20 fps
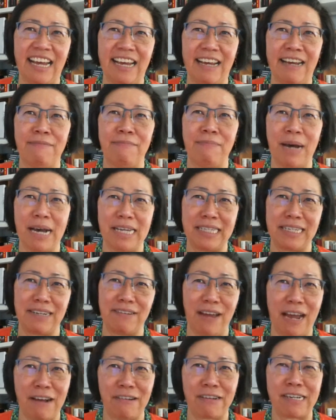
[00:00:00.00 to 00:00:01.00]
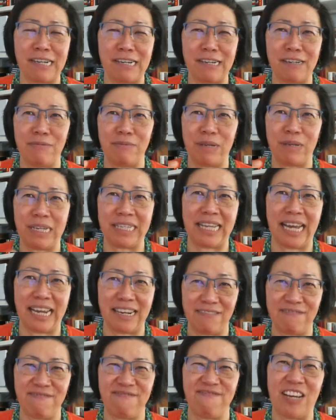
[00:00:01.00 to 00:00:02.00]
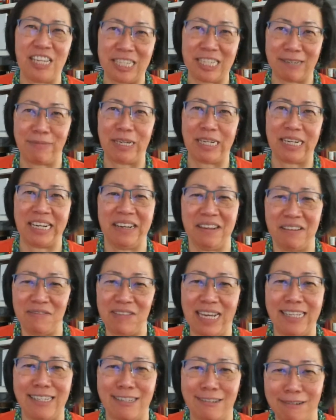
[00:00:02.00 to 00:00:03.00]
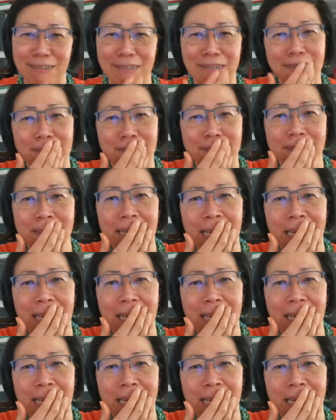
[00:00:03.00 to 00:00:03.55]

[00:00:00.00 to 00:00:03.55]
a positive outcome in that investment of that struggle.